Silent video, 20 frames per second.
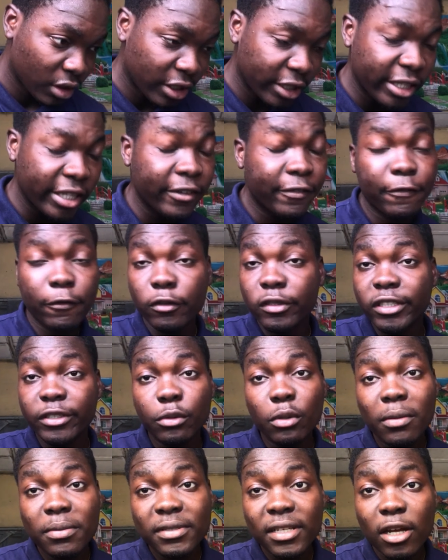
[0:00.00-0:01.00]
If on the
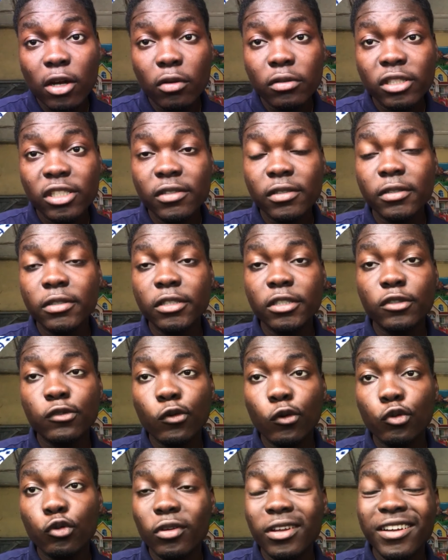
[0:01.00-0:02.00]
website, on the
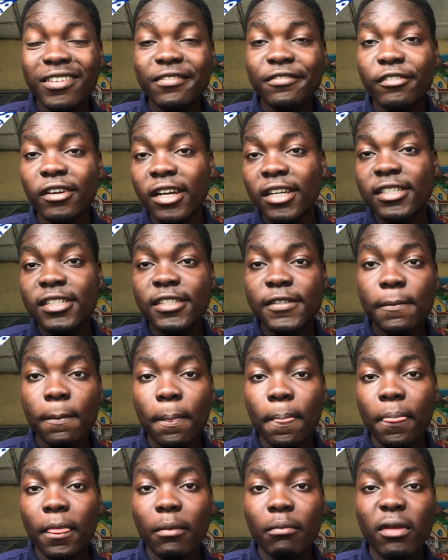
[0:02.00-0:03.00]
Discord, you can't find
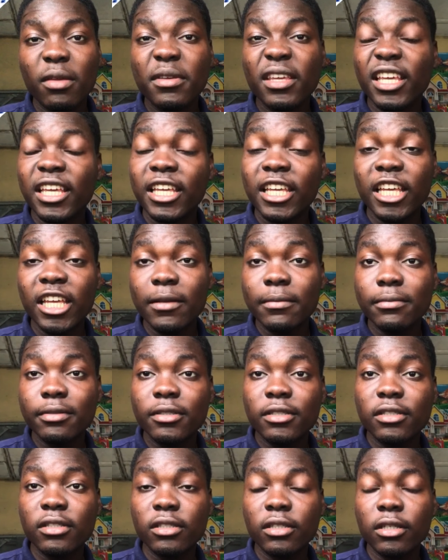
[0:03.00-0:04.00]
maybe a
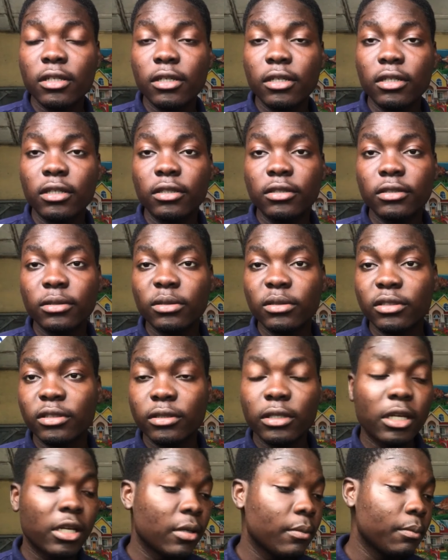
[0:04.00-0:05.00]
games
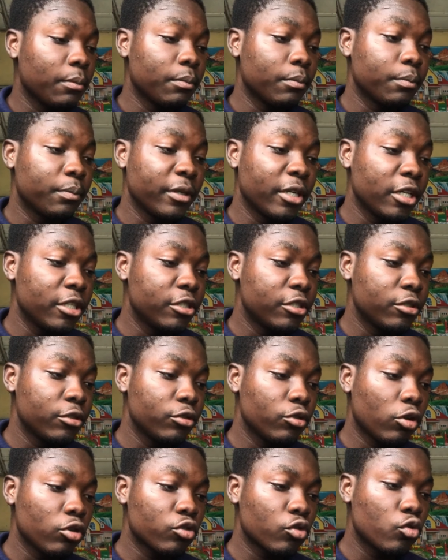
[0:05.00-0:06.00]
page,
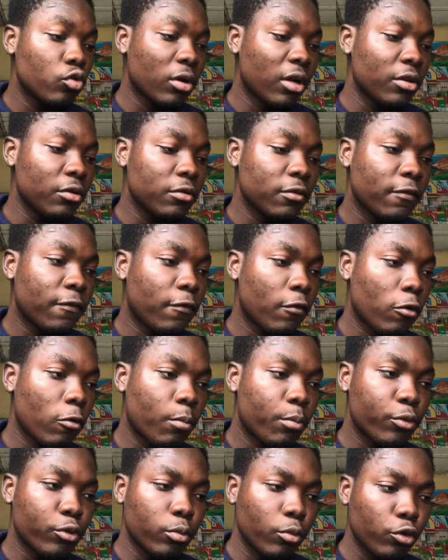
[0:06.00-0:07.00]
just go and look for
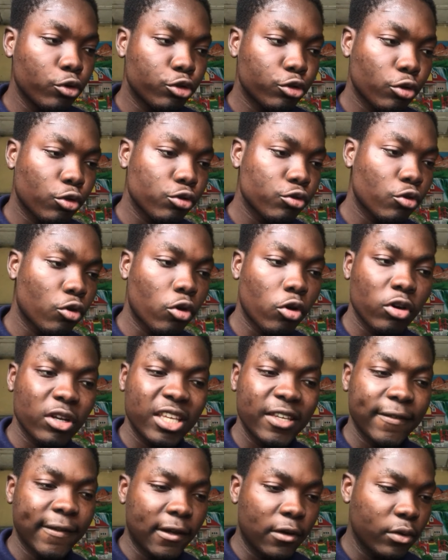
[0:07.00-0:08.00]
promotions or
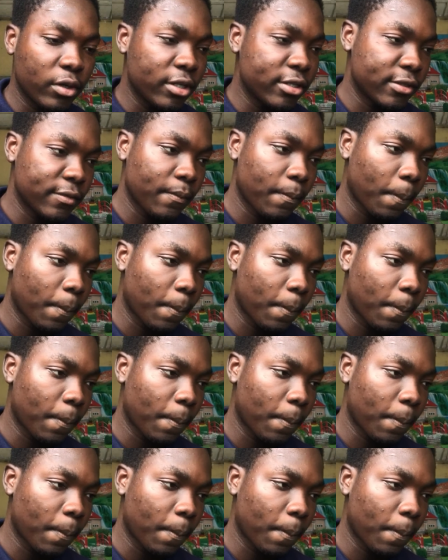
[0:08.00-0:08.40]
giveaways.